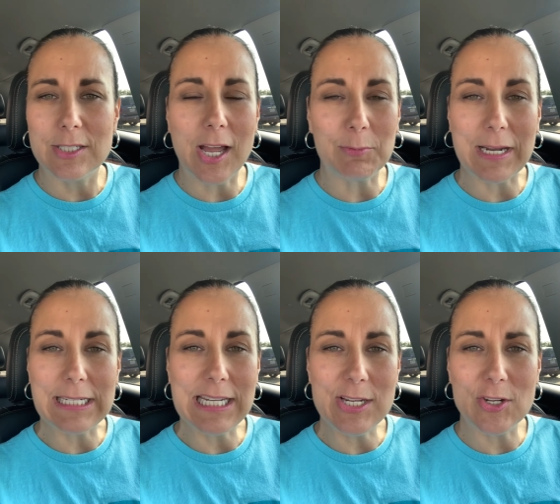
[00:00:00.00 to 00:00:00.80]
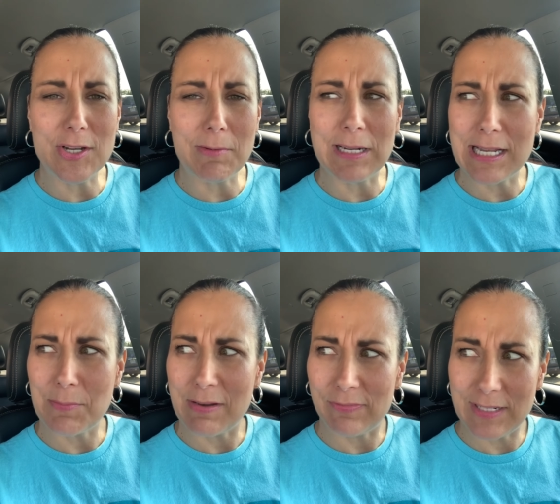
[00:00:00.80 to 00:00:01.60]
not right here, not right now.
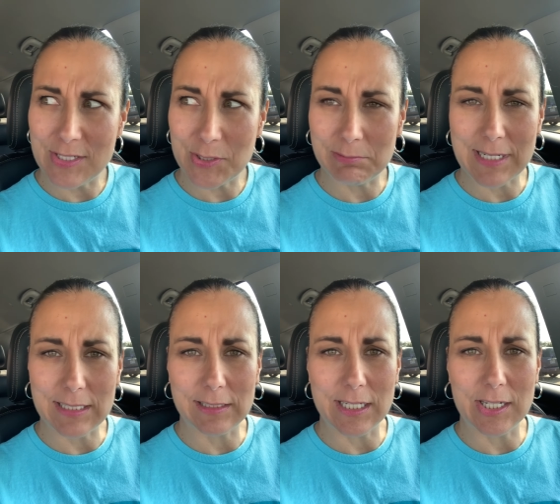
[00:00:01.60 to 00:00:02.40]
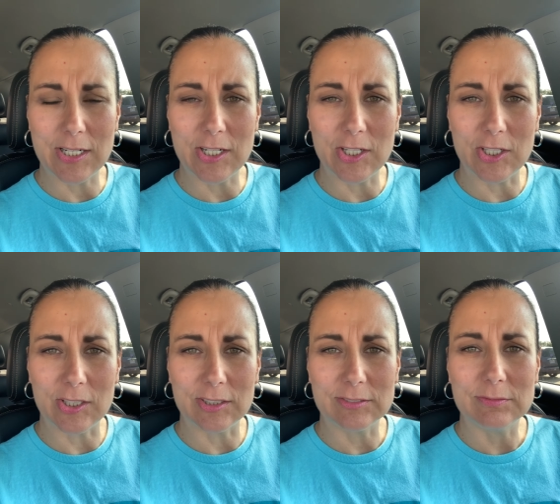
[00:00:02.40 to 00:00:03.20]
My friends are right
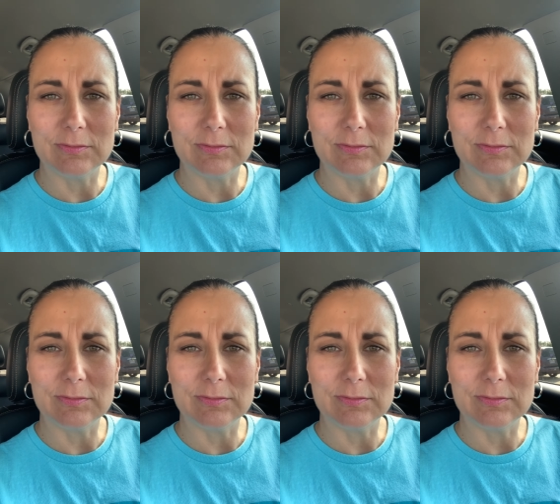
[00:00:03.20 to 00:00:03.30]
there.